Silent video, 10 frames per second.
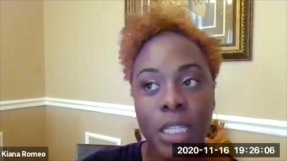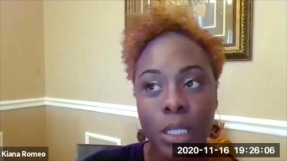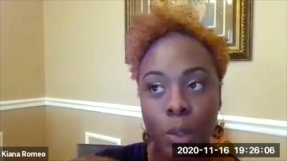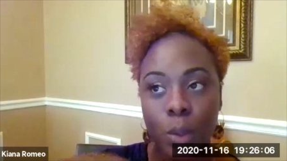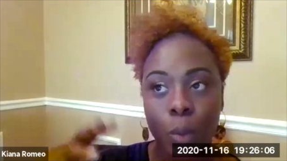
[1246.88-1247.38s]

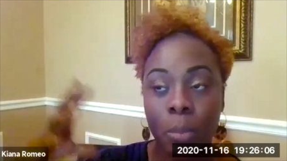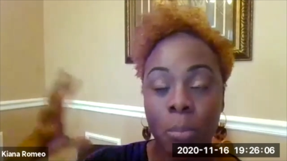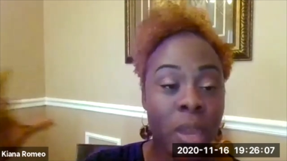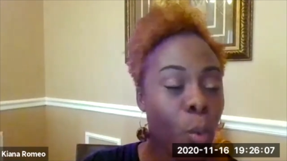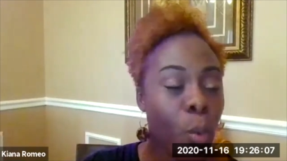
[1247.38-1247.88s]
to
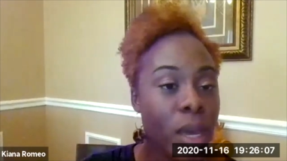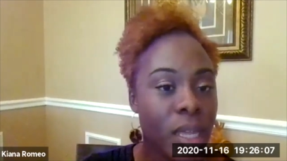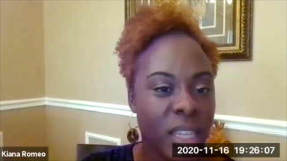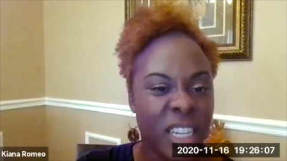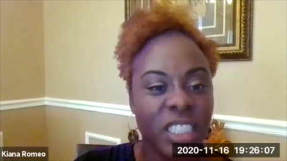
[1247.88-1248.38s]
meet
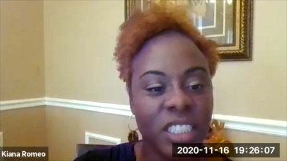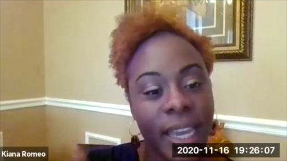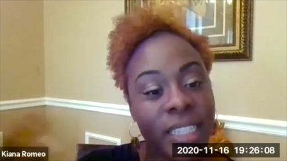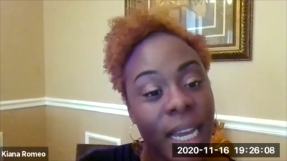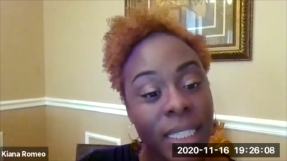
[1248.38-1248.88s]
with and
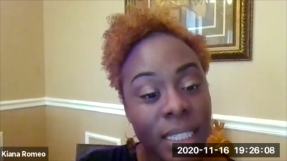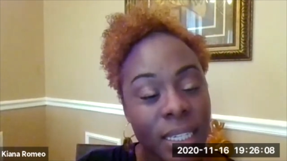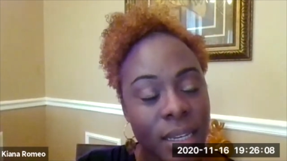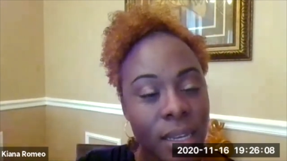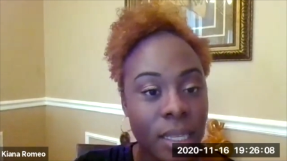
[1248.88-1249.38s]
exchange
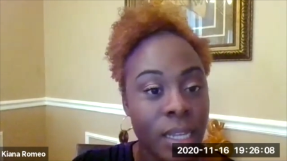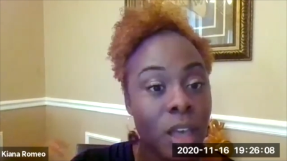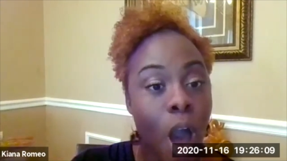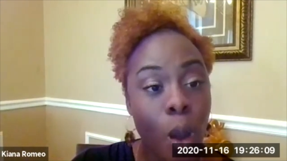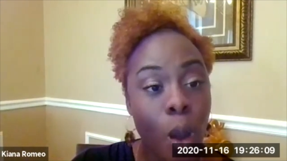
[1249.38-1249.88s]
ideas and
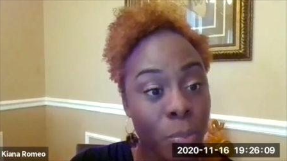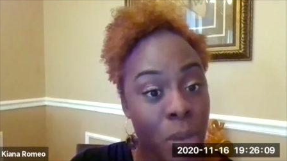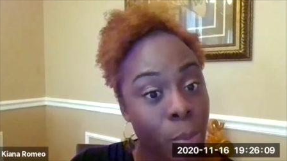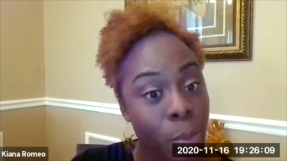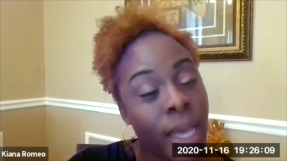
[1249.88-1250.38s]
talk with
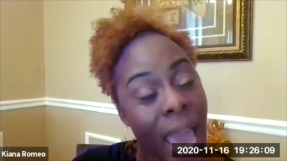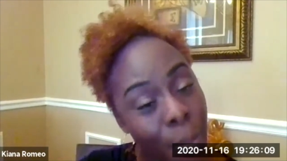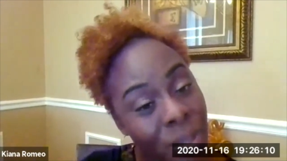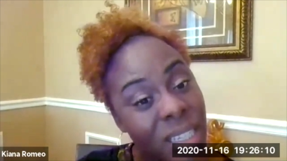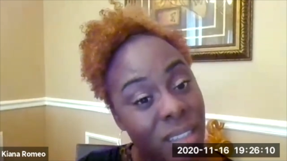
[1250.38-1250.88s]
people that
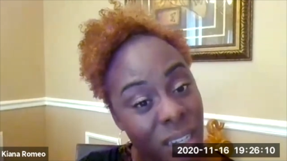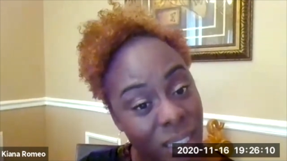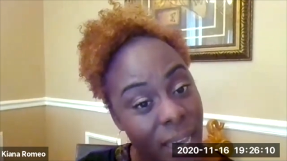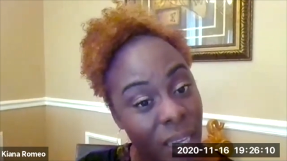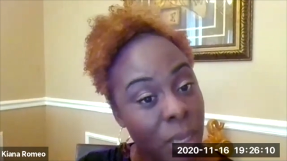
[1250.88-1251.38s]
happen to look
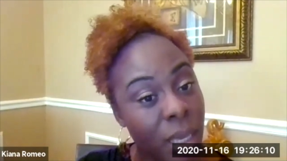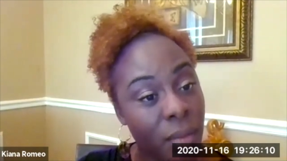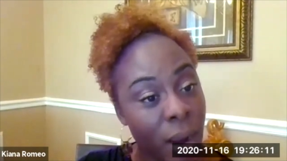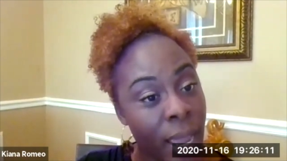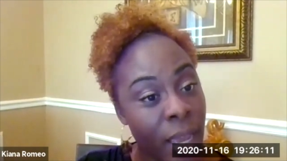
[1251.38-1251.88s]
like
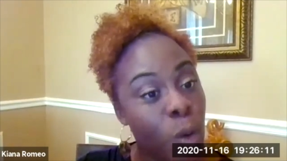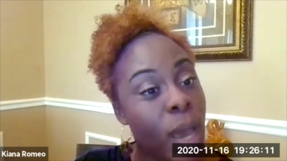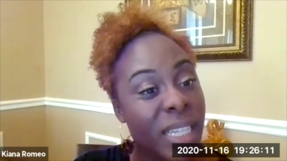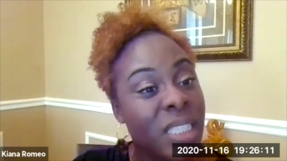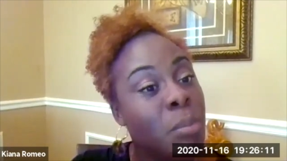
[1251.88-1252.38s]
me, right? Who
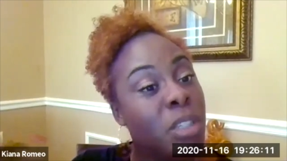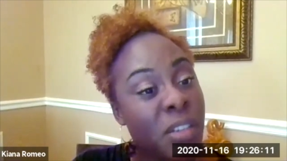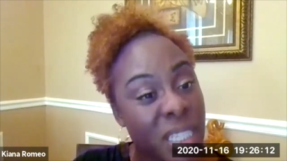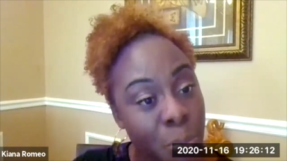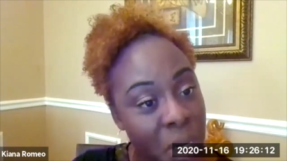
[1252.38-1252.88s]
had
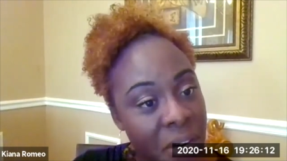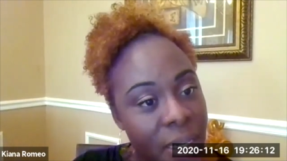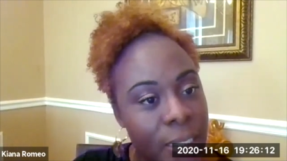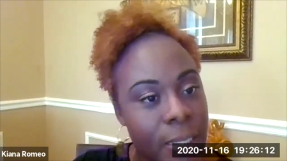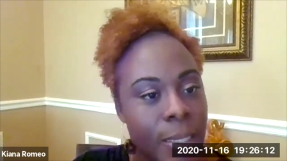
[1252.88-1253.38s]
similar
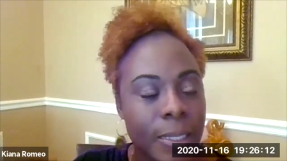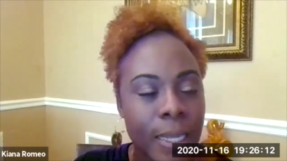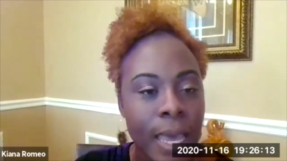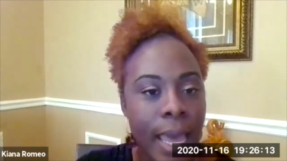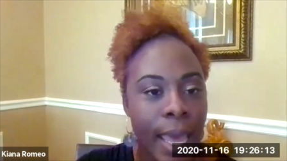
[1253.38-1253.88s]
experiences.
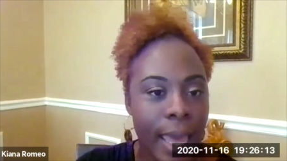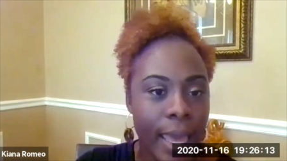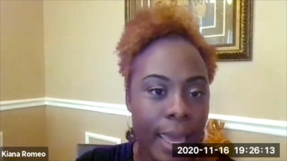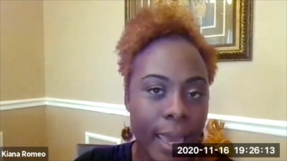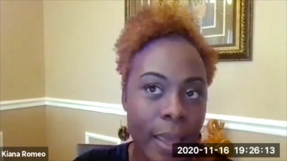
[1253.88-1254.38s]

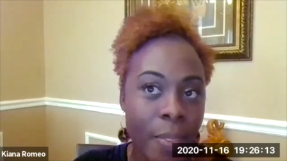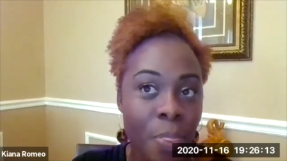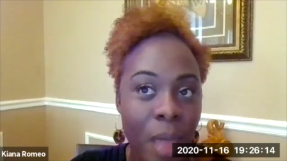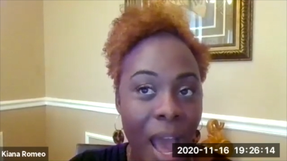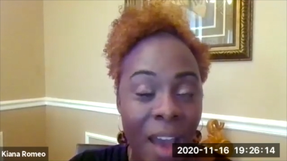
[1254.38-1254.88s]

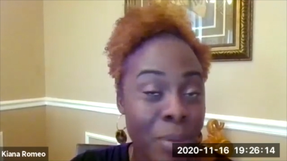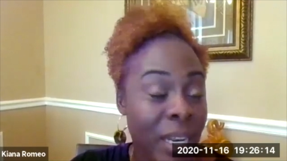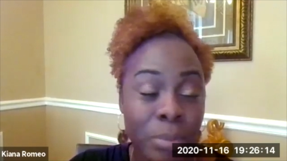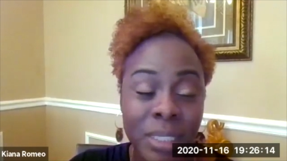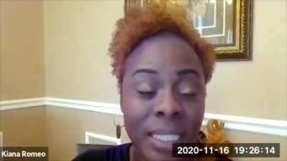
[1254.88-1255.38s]
And I've
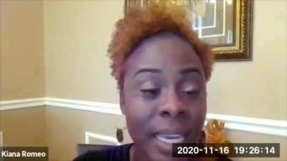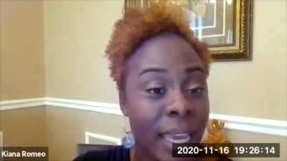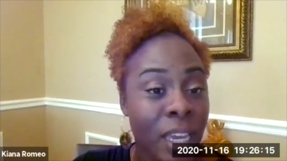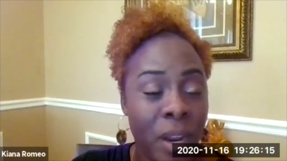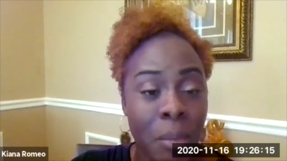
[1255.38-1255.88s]
been able to
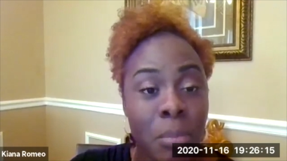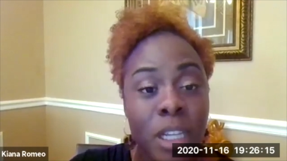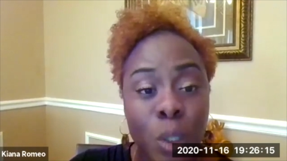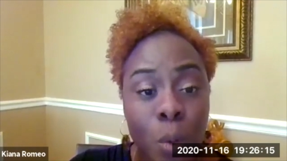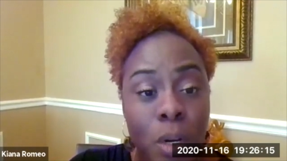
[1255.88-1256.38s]
gain great
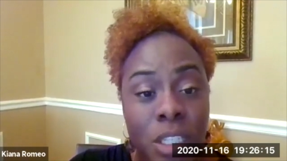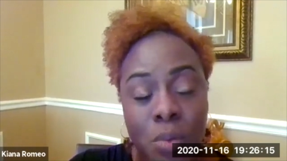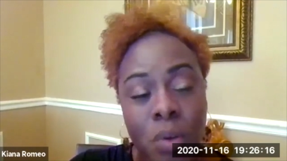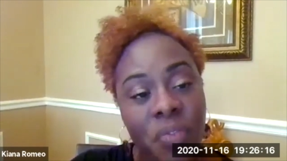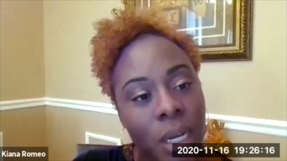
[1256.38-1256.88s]
mentors
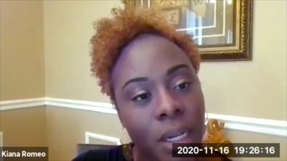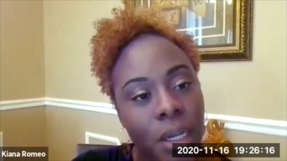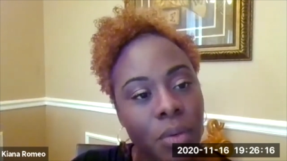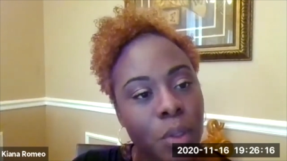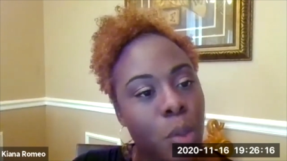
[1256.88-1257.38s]
through
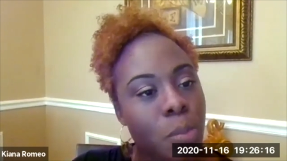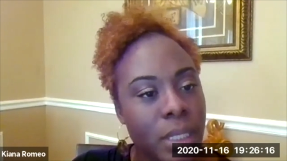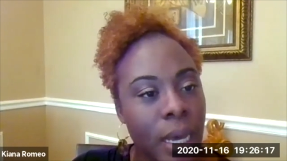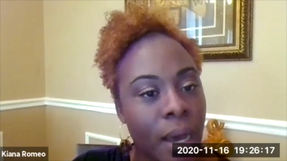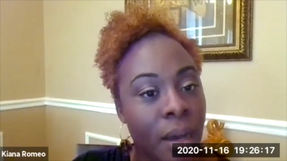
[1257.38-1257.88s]
affinity groups,
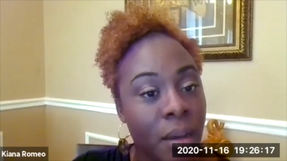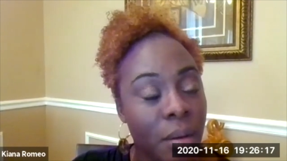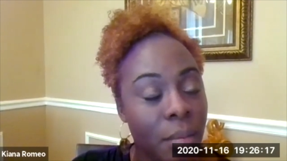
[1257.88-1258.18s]
uh,